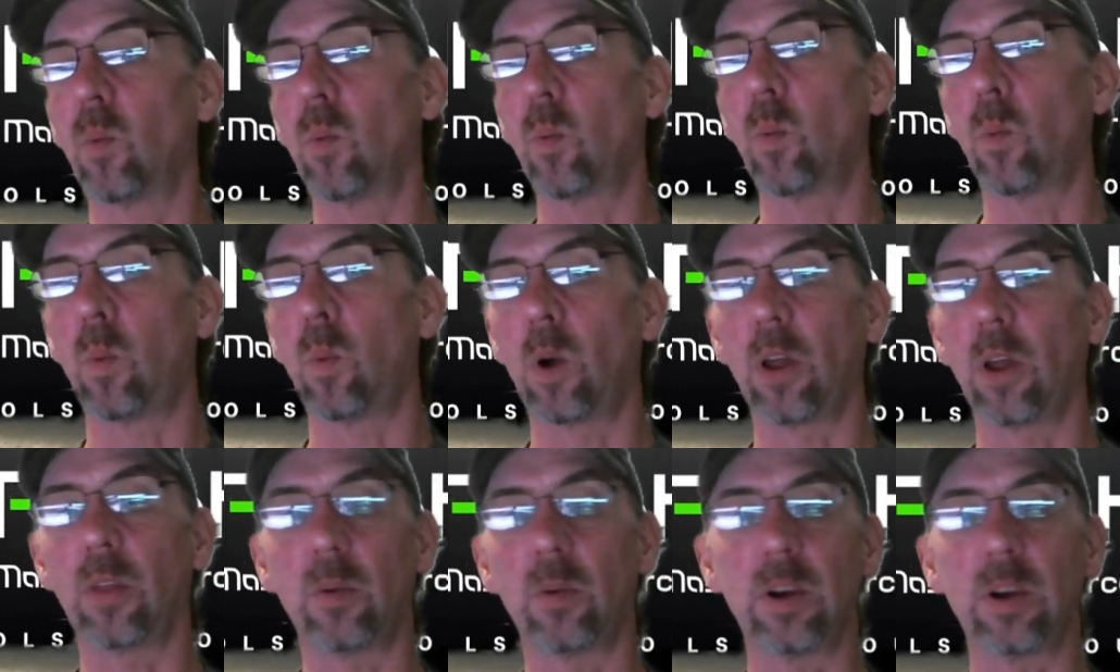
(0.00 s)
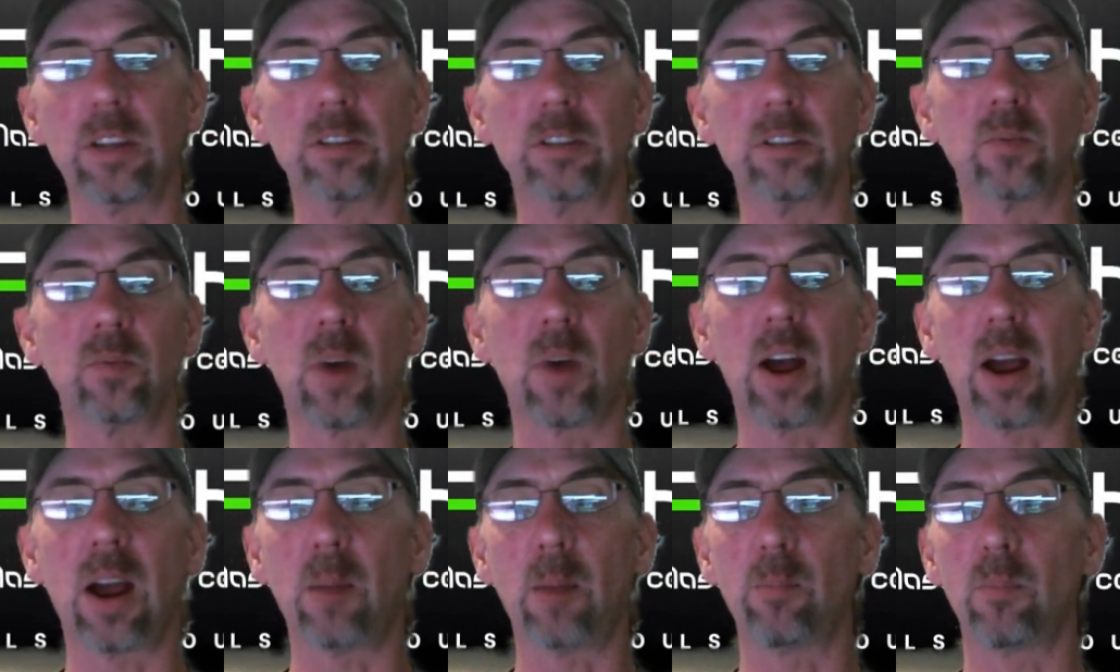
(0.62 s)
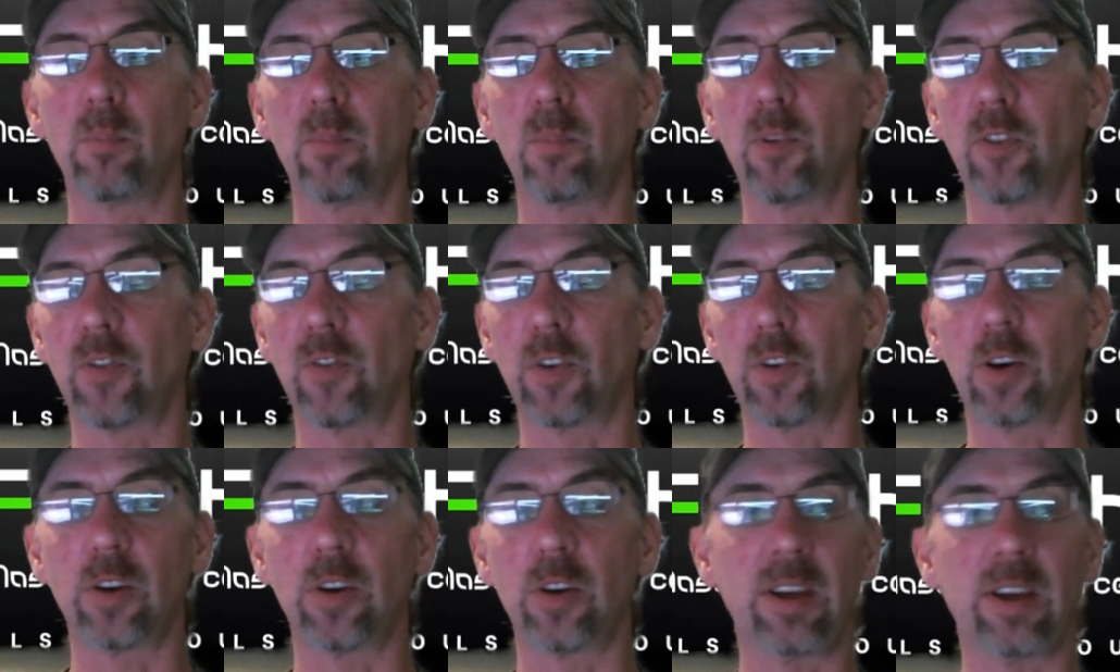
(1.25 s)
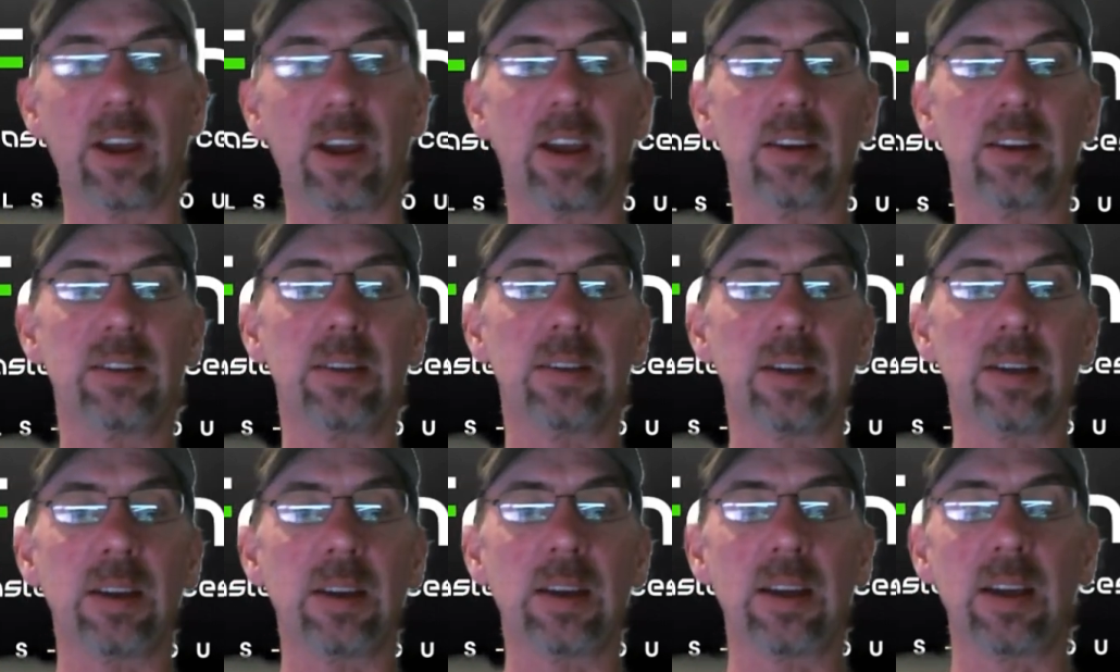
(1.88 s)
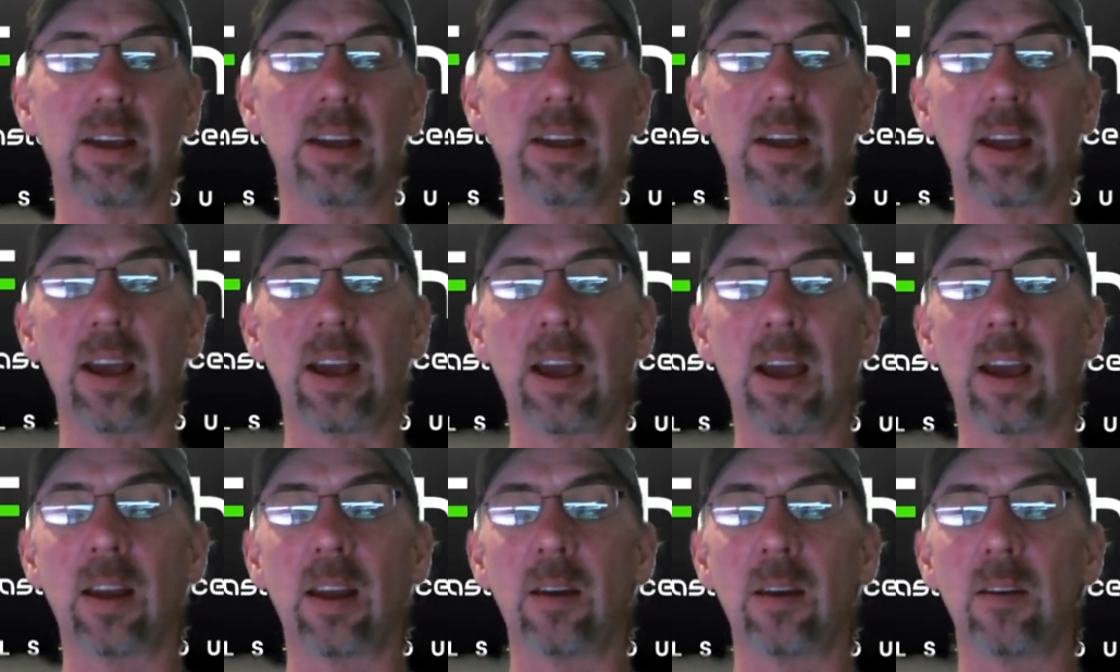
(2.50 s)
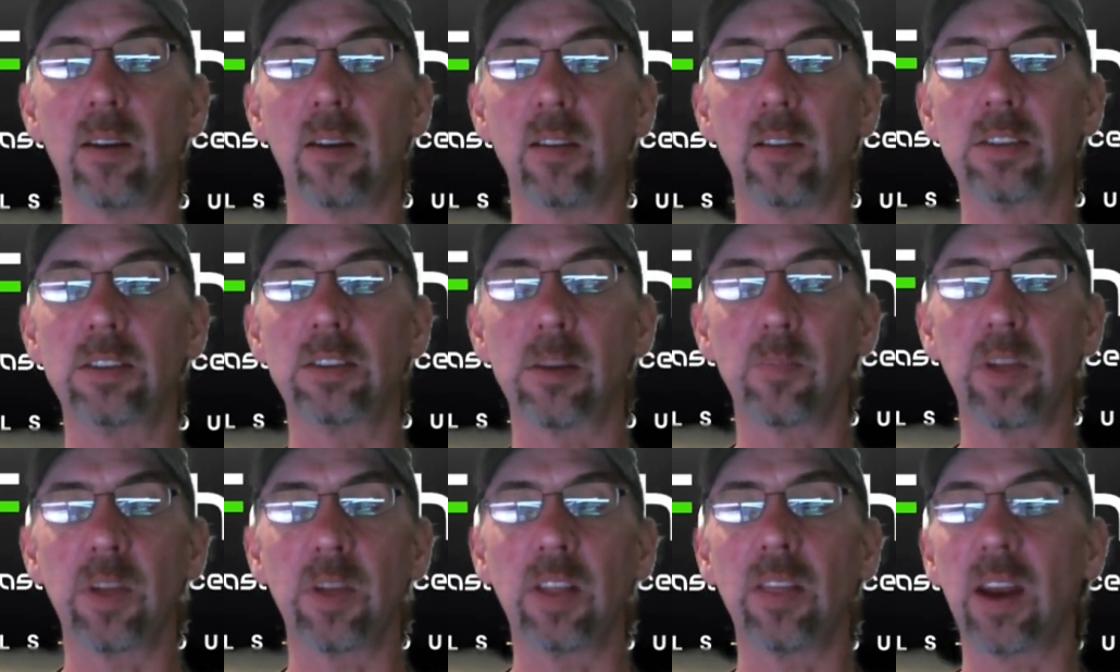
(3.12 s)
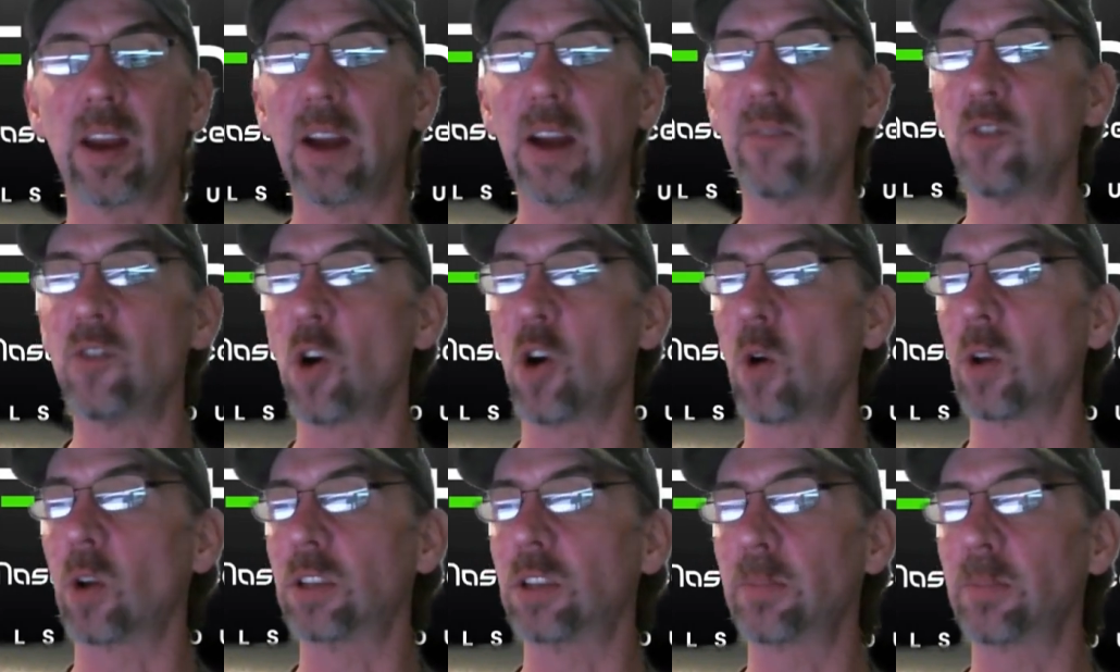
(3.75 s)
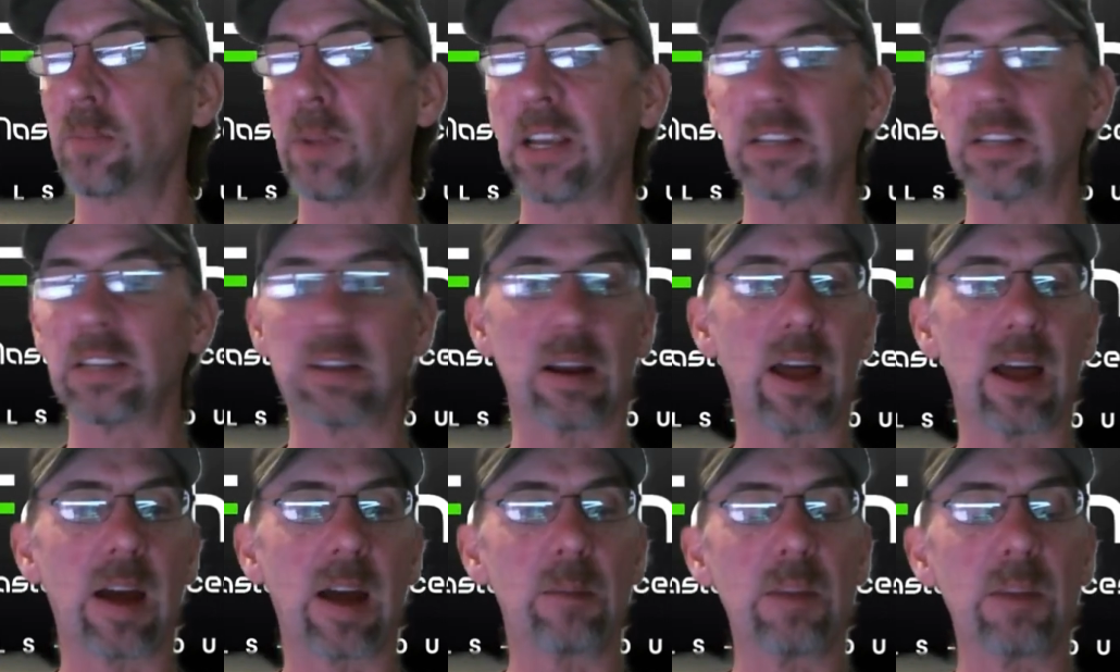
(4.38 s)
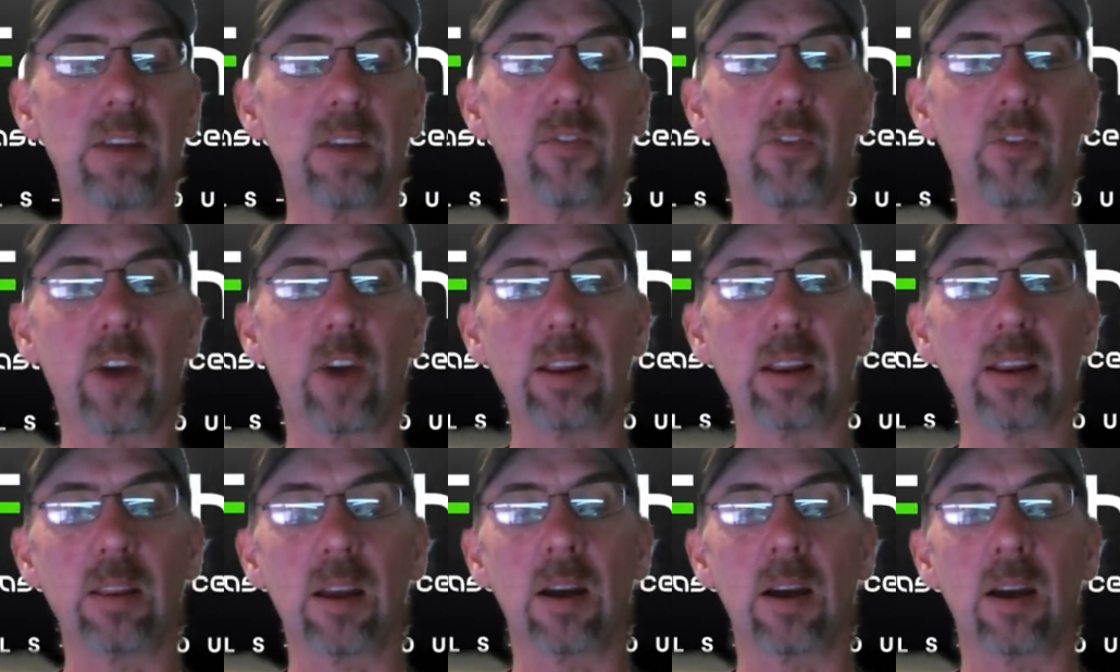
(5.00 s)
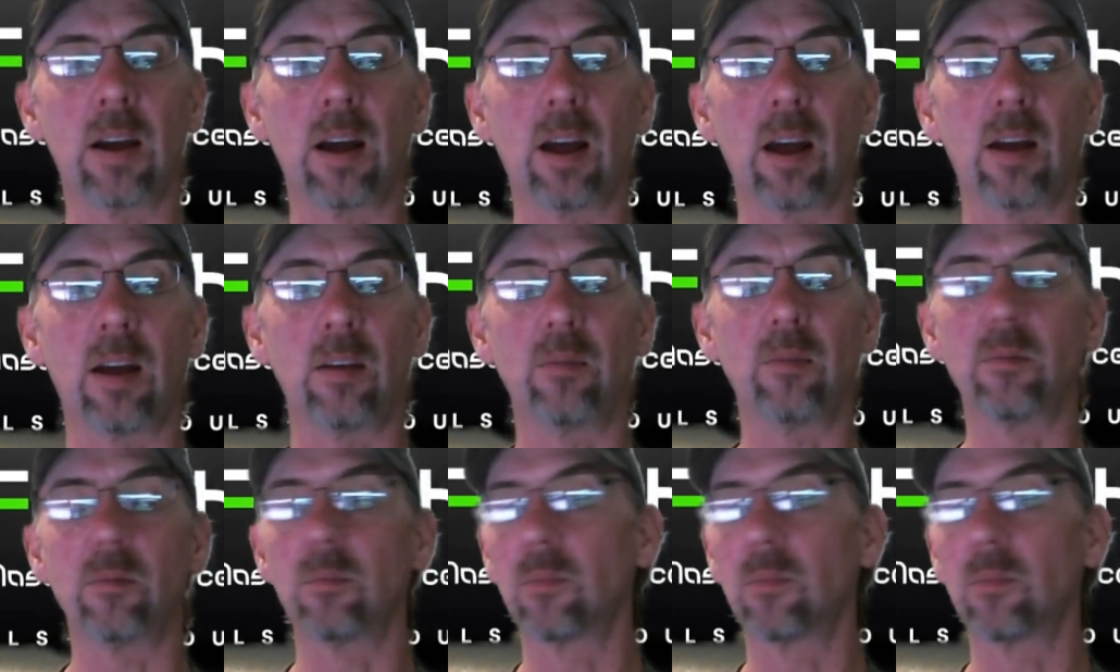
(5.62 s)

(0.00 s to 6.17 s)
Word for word: One of the reasons why I prefer DAT and something that I've noticed because a lot of my freight, uh,